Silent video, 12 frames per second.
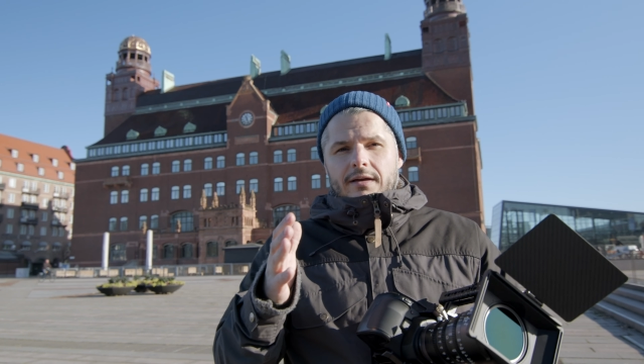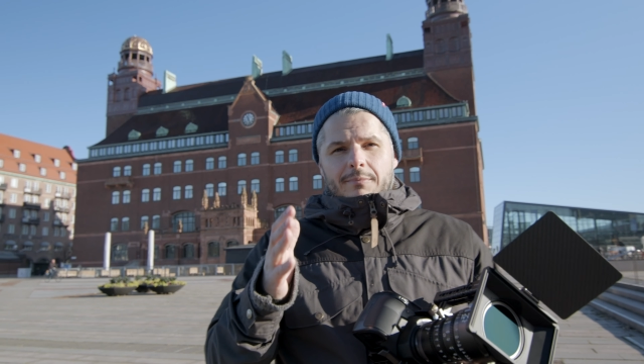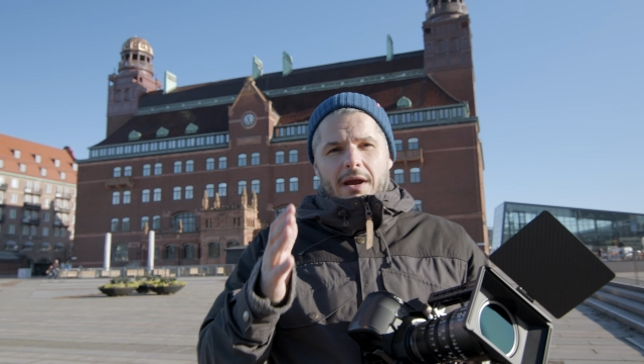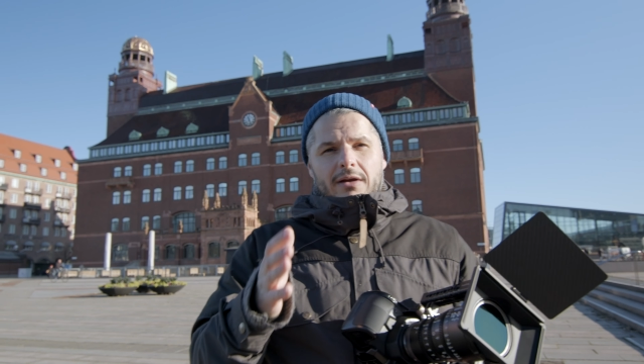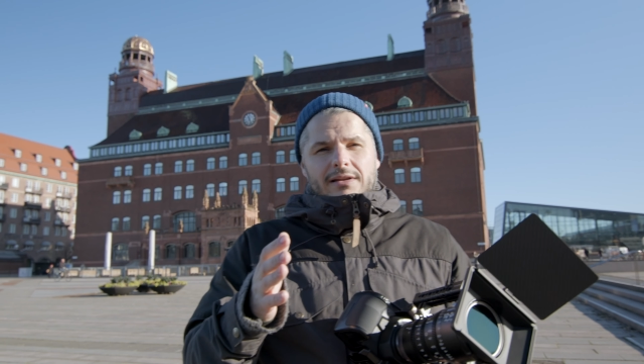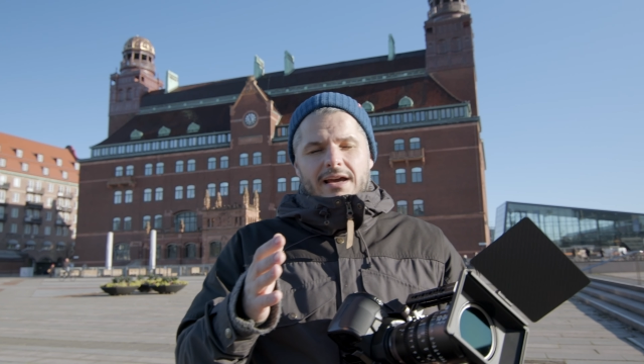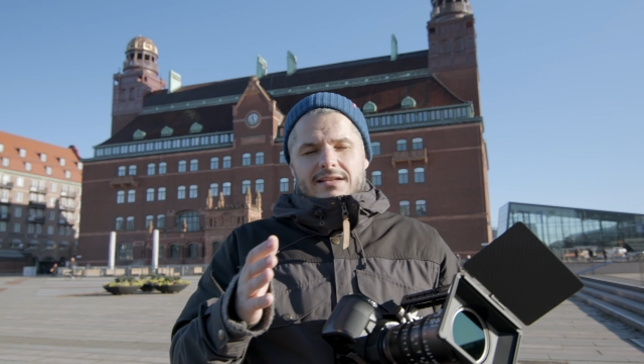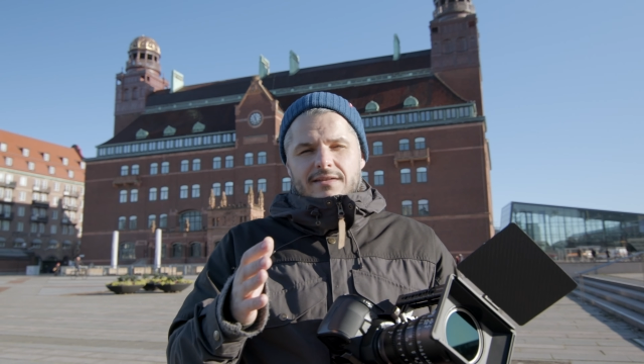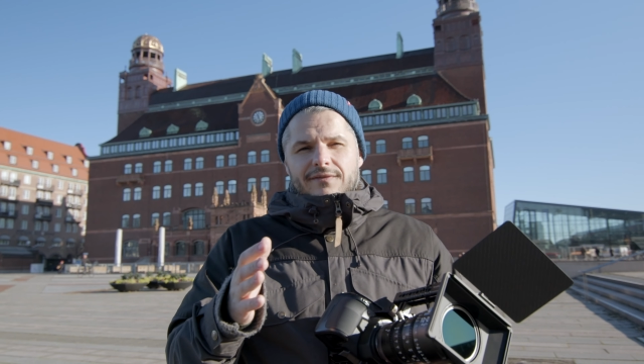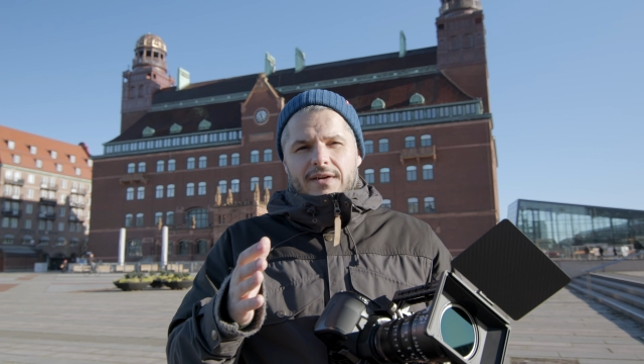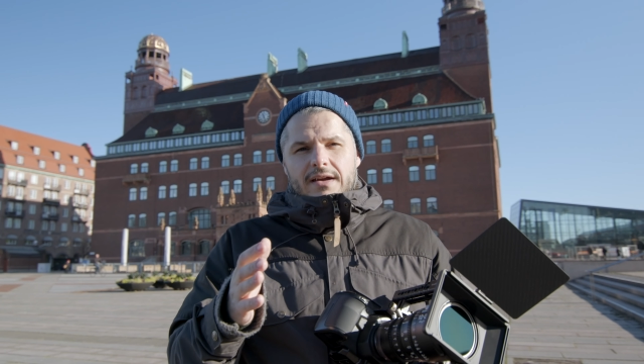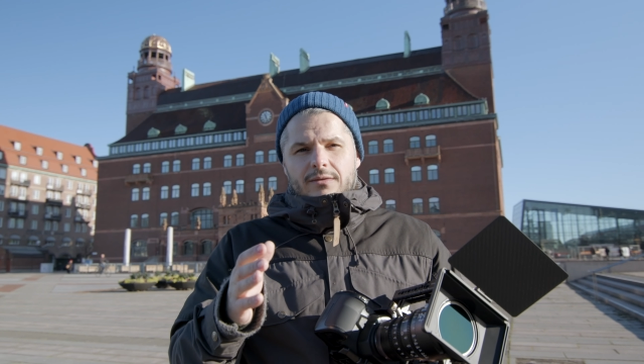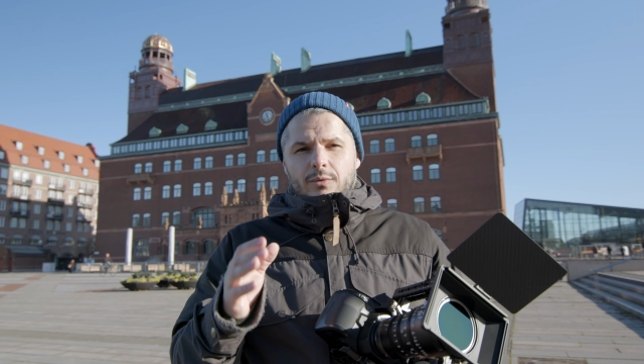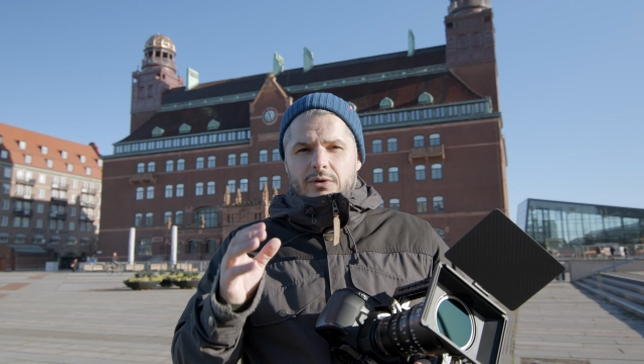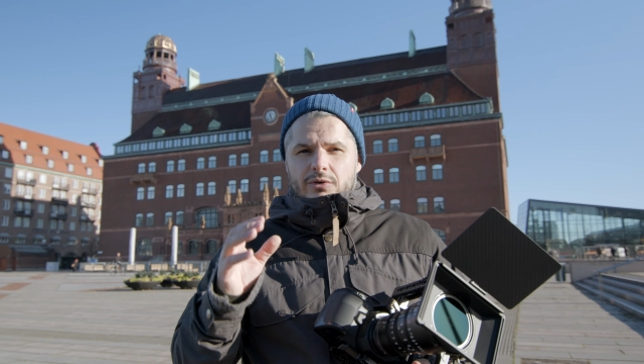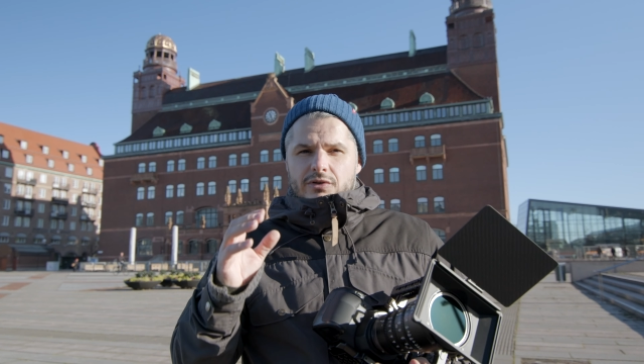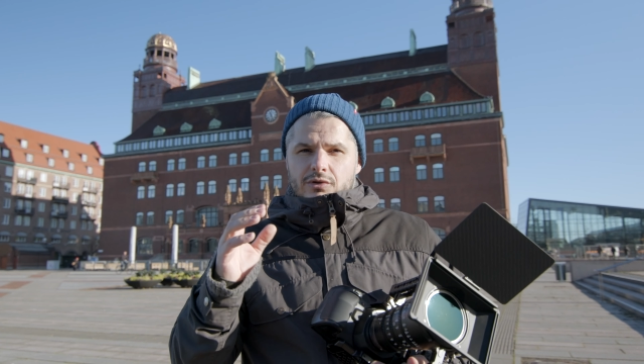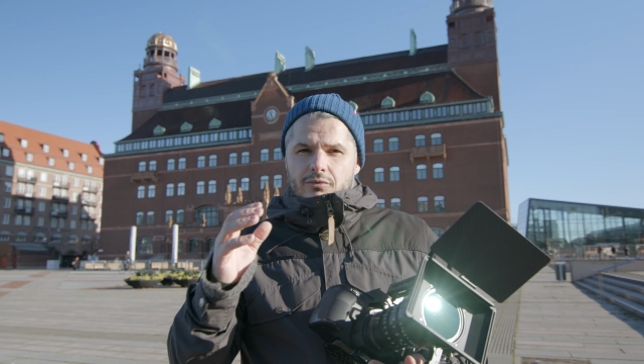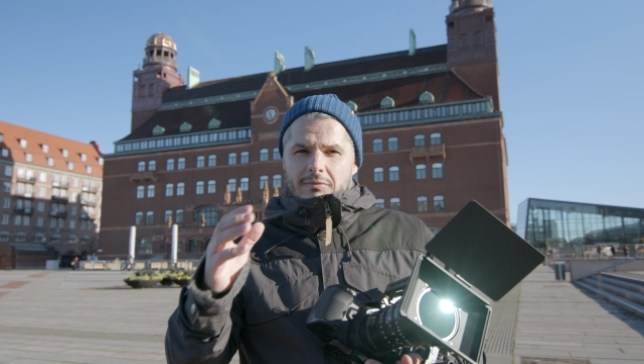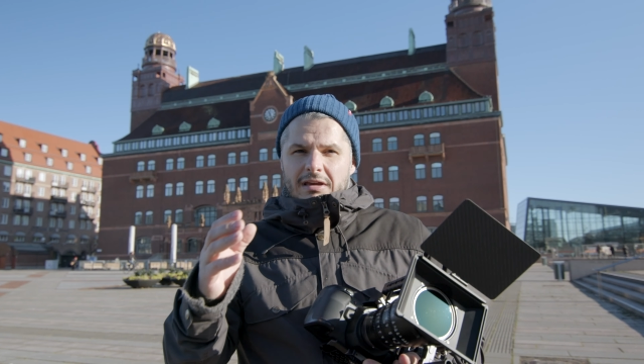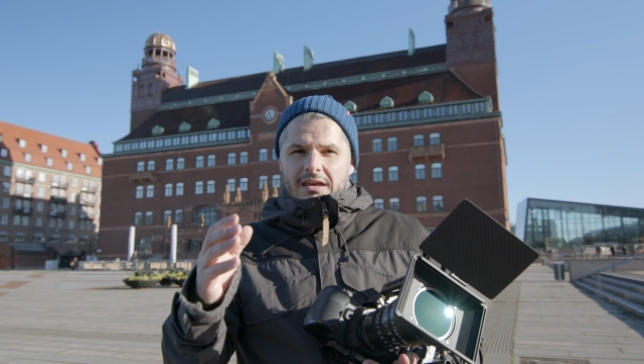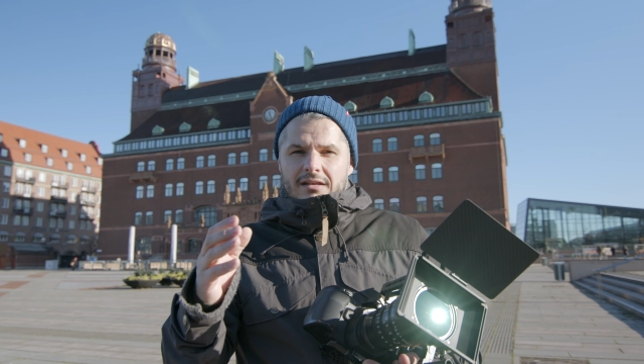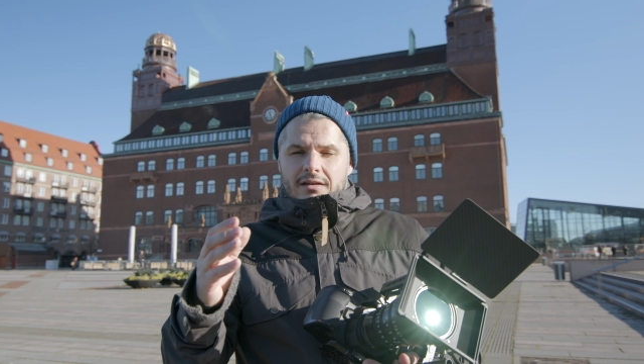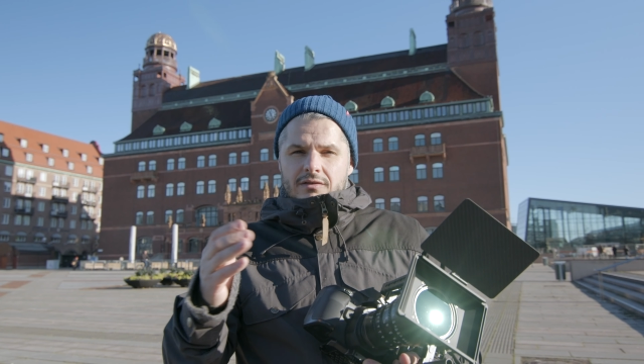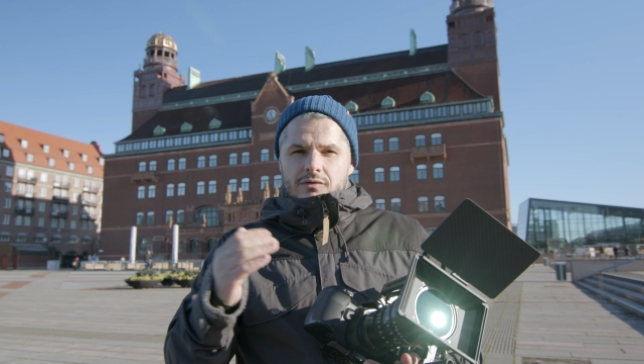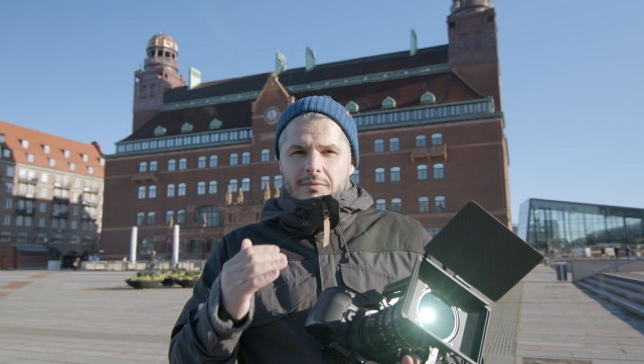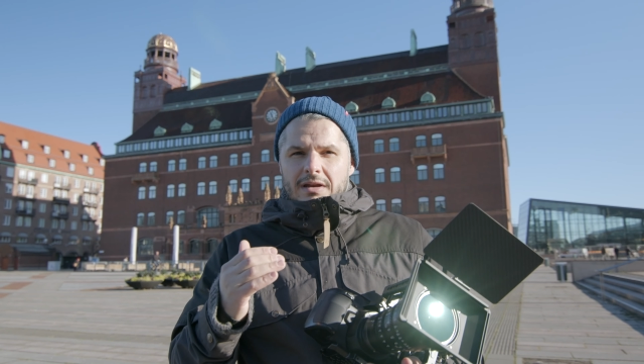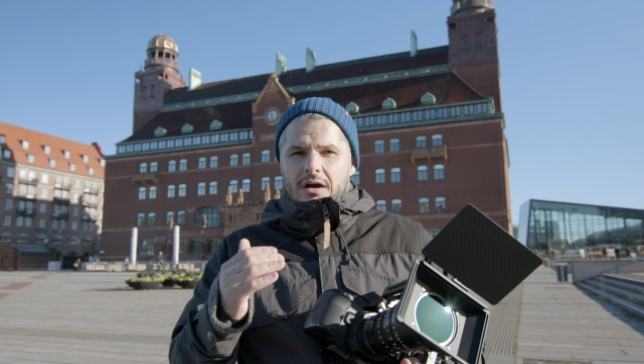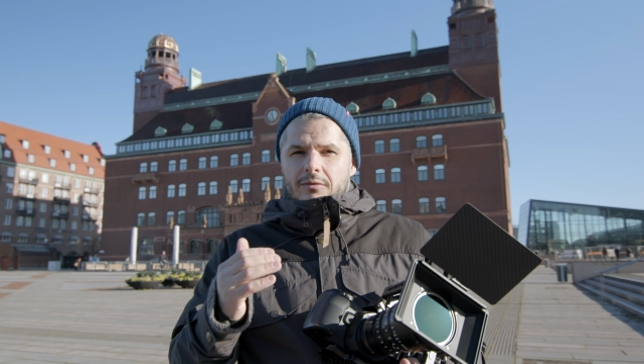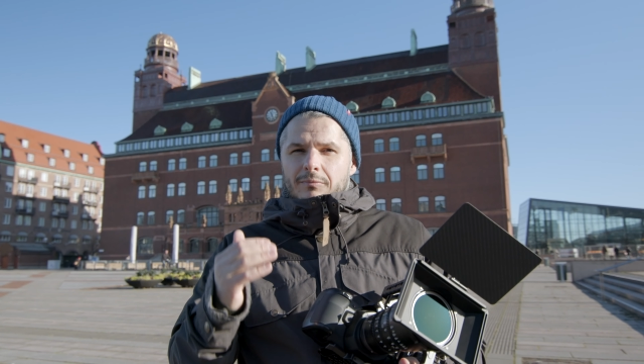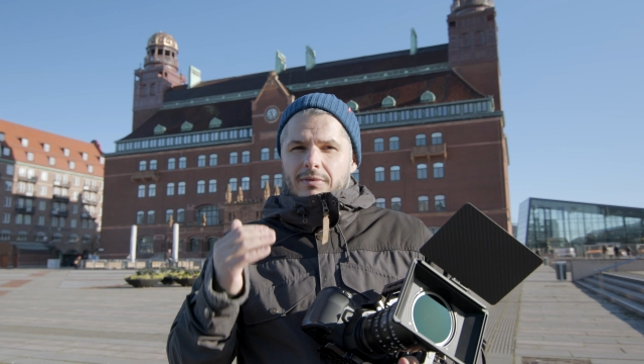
parallax effect when you're zooming in and zooming out,